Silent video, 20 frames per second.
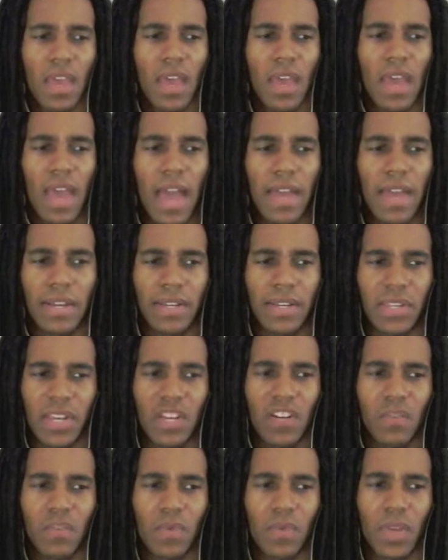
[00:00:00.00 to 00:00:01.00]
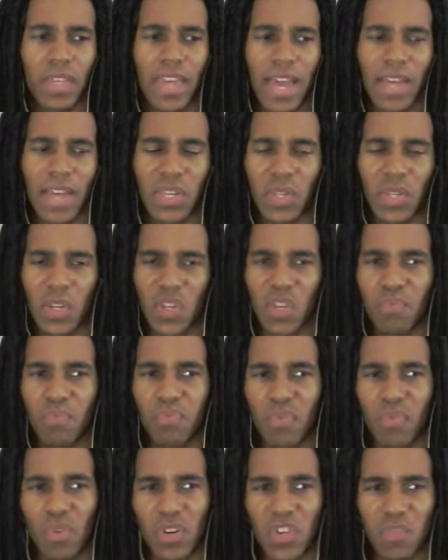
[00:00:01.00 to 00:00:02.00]
And Nintendo really hasn't
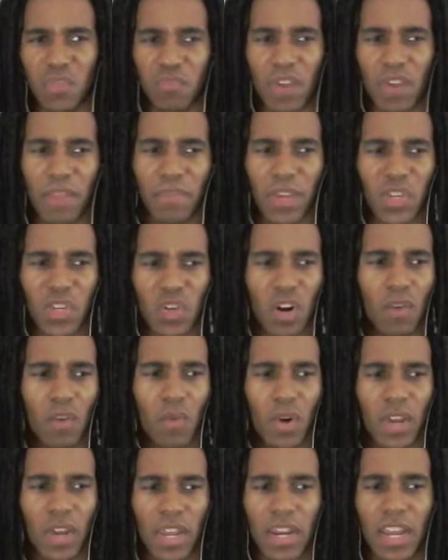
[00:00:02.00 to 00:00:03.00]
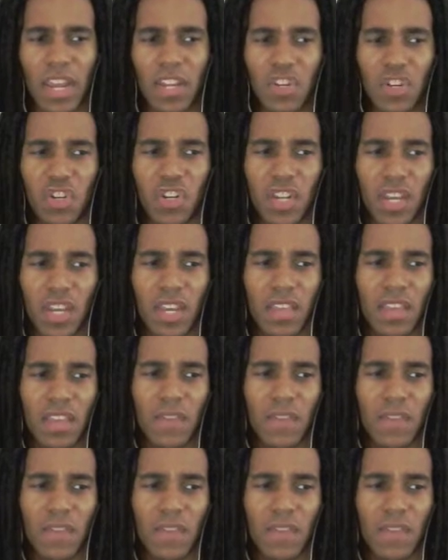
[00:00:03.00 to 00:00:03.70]
explored sprite-based artwork in HD.